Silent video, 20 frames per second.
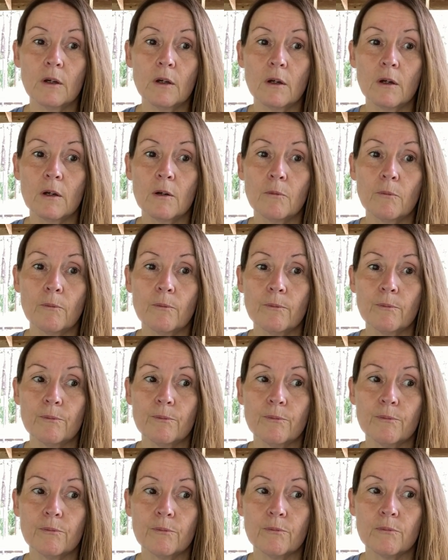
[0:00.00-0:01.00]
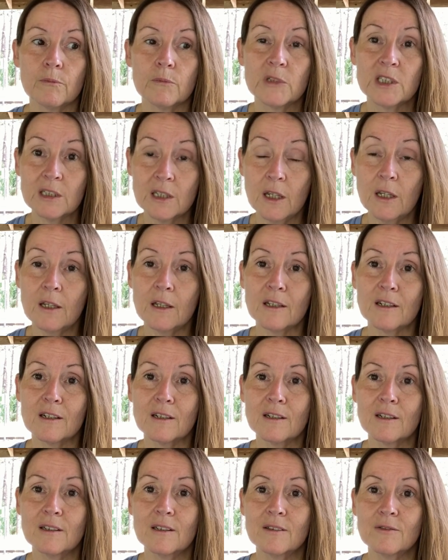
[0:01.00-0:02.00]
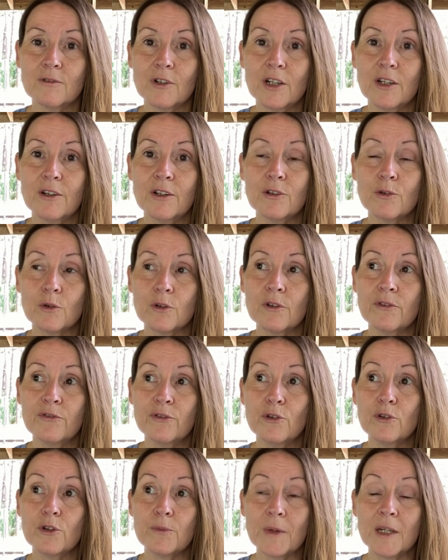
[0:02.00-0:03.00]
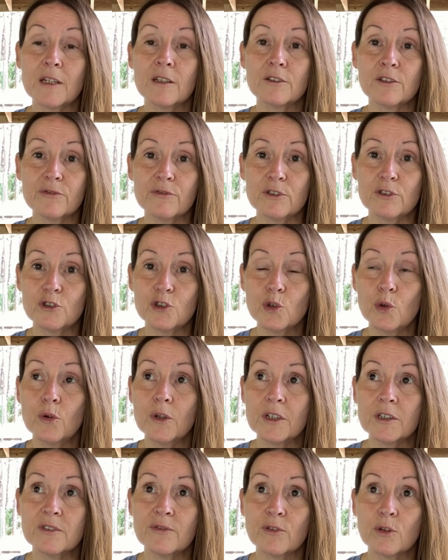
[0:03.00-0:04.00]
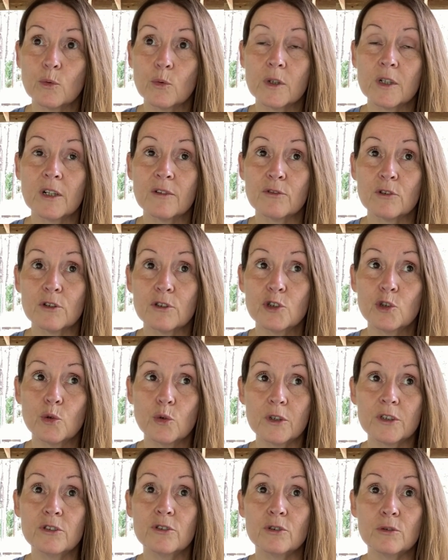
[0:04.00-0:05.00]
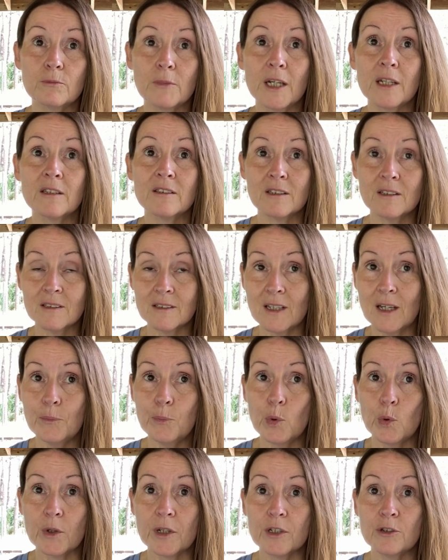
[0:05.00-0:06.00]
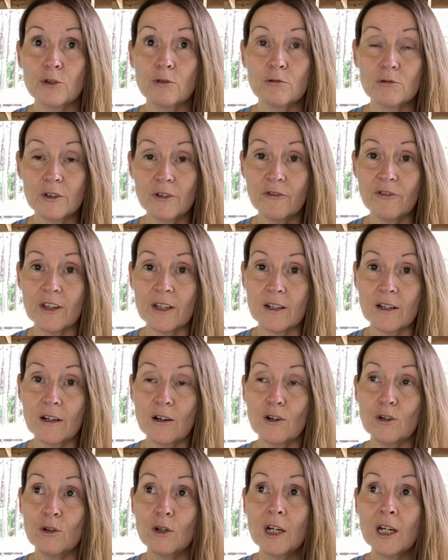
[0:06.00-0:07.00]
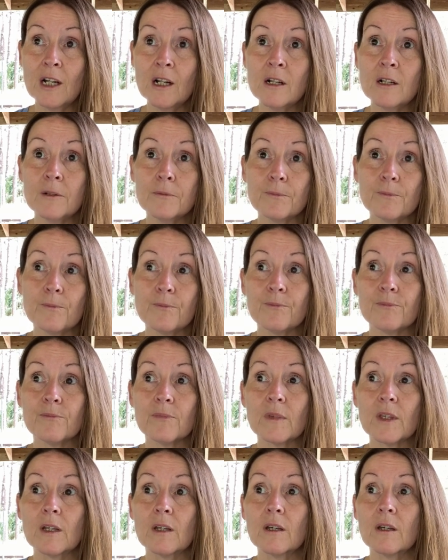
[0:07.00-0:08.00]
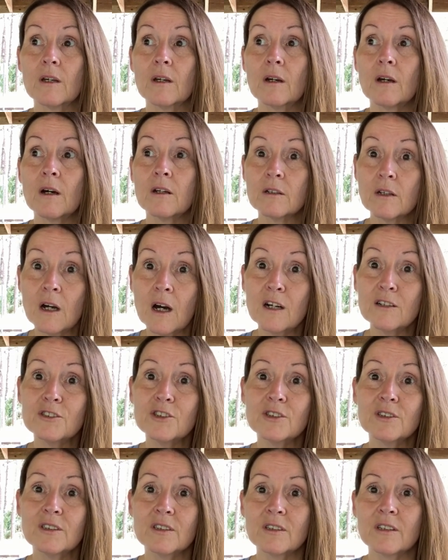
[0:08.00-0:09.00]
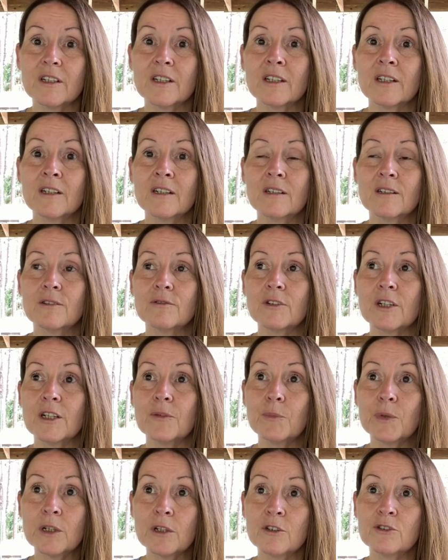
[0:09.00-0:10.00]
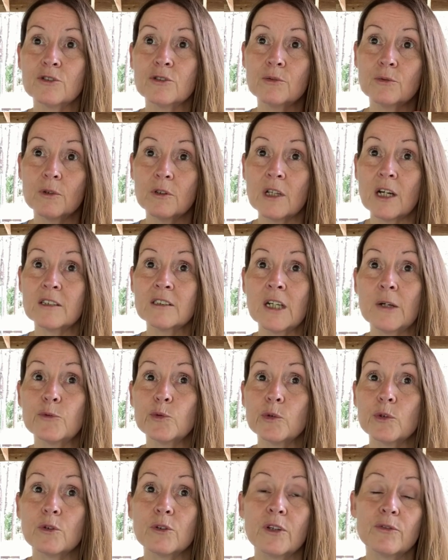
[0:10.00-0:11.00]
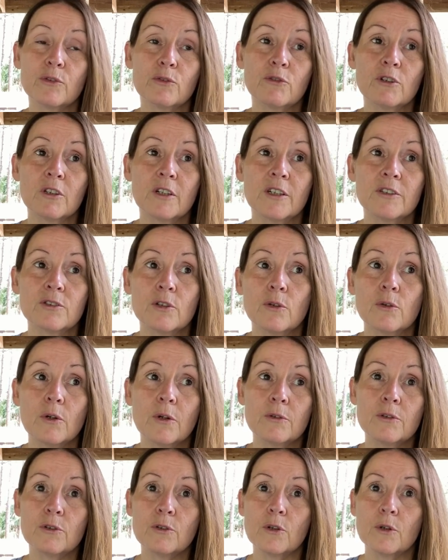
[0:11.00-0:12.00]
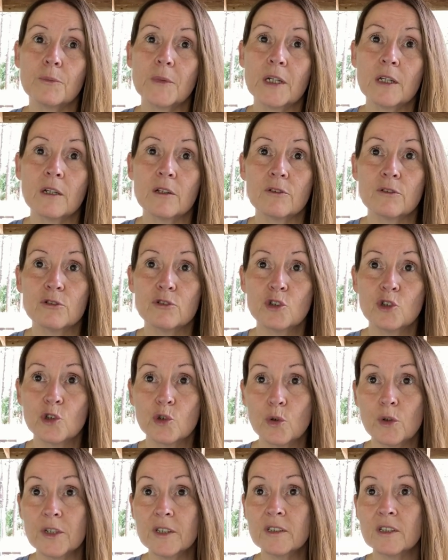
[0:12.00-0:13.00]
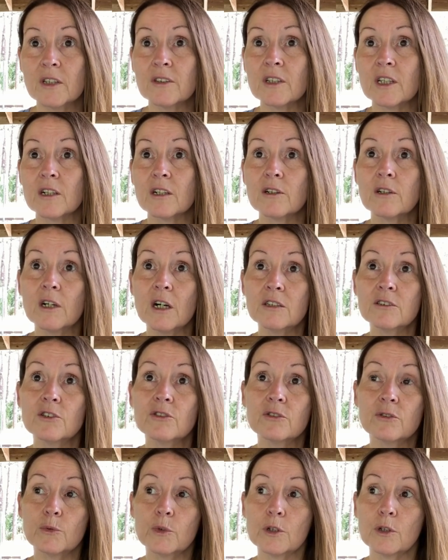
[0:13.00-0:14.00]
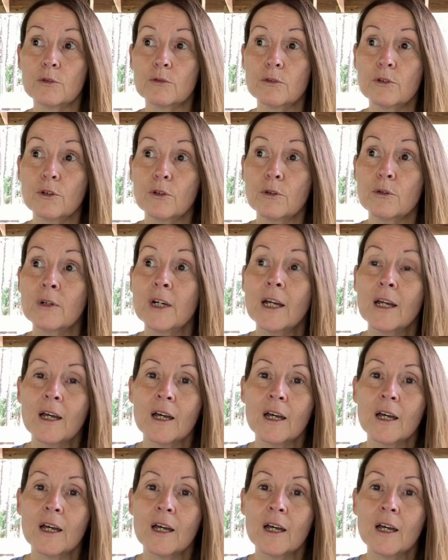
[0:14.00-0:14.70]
um, seen right? In order for you to make a different choice for whatever choice you make at the set point and you live that out unconsciously, right? Because you, a lot of times we don't even realize, oh, you know, I'm making this choice. And then unconsciously we don't know.